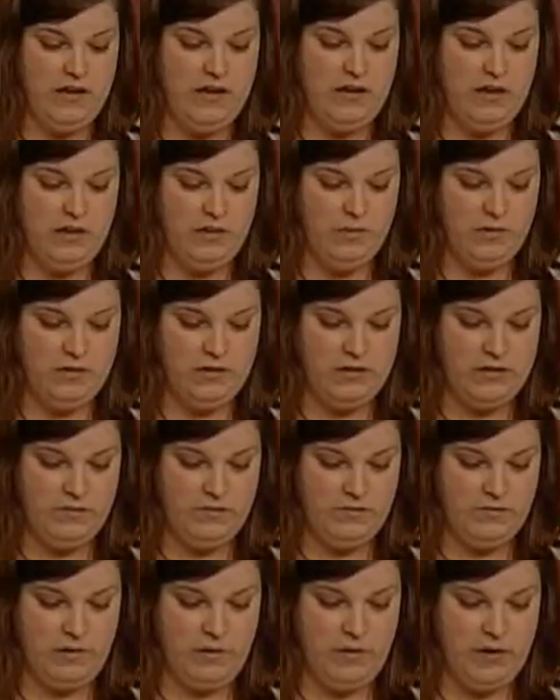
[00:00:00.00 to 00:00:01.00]
be in couples
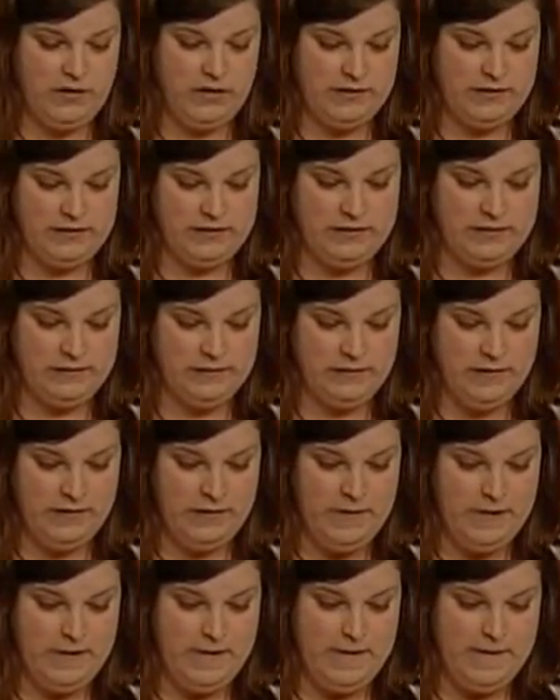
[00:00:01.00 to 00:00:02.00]
if requested.
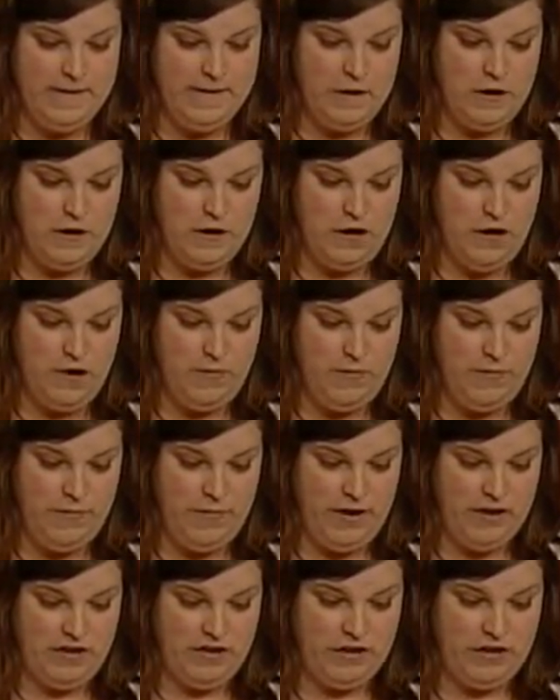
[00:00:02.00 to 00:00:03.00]
Um, a
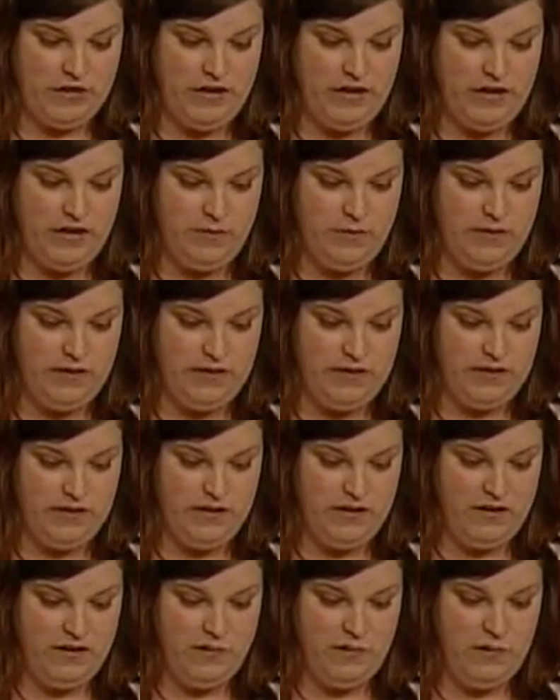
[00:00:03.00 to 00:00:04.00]
magistrate had
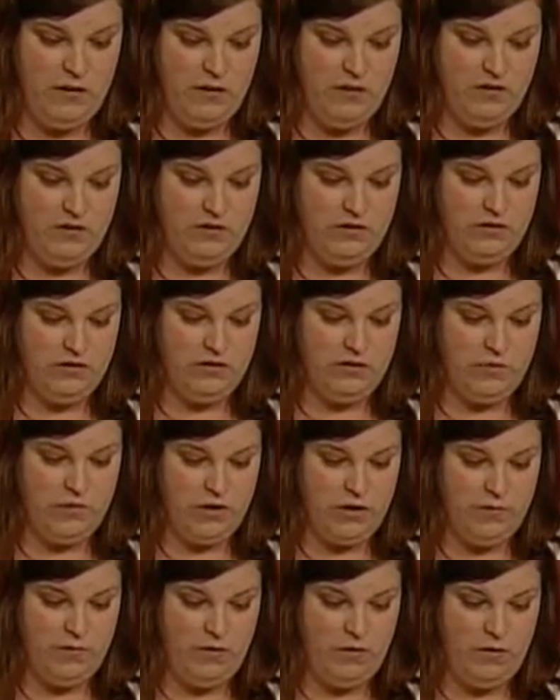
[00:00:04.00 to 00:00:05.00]
presented an appeal to the
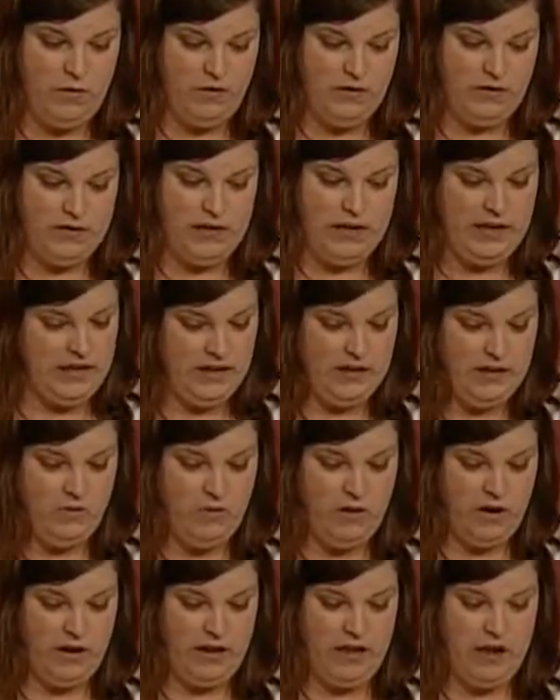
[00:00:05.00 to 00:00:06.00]
Supreme Court saying he
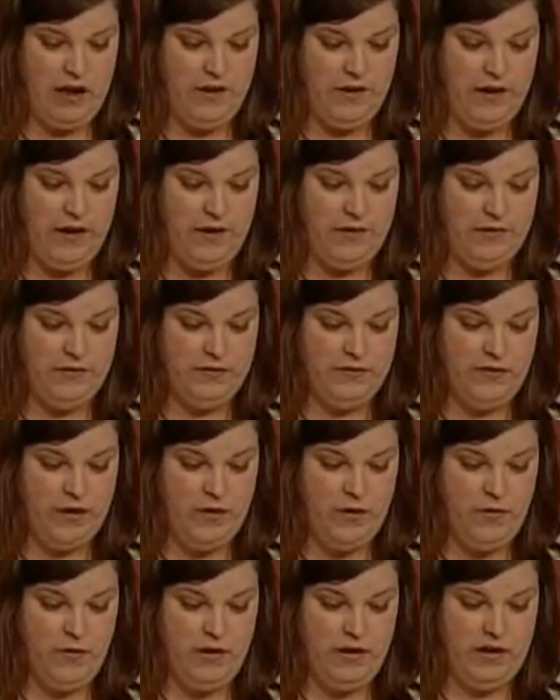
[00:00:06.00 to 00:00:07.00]
didn't want to carry out the
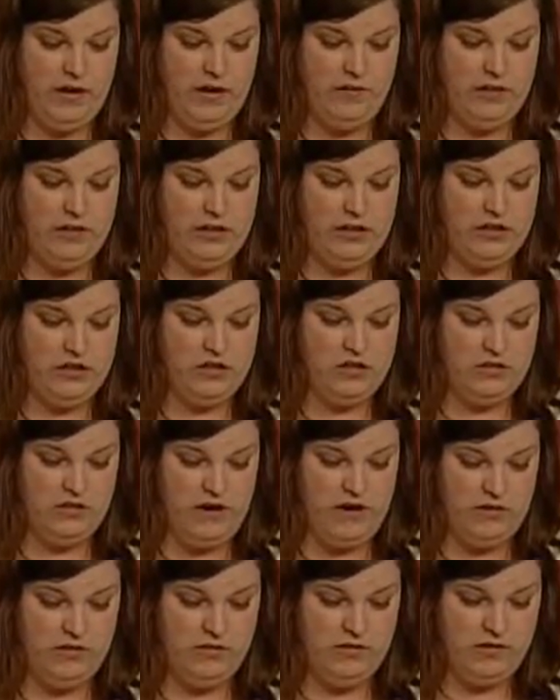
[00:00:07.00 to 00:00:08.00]
ceremony on religious
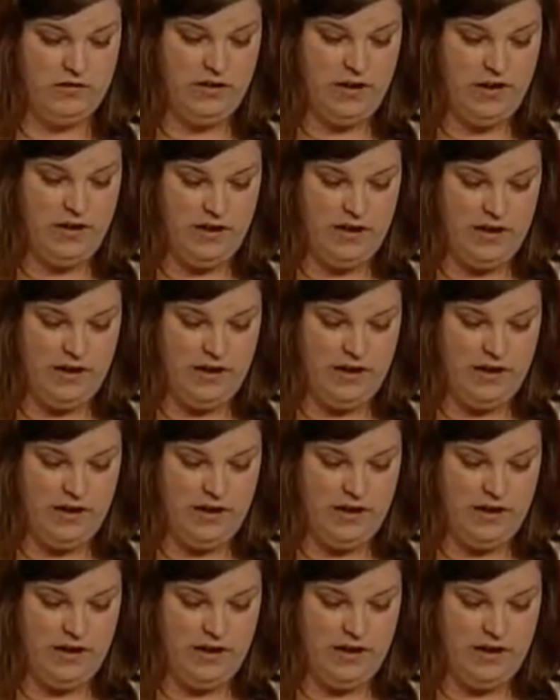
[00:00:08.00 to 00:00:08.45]
grounds.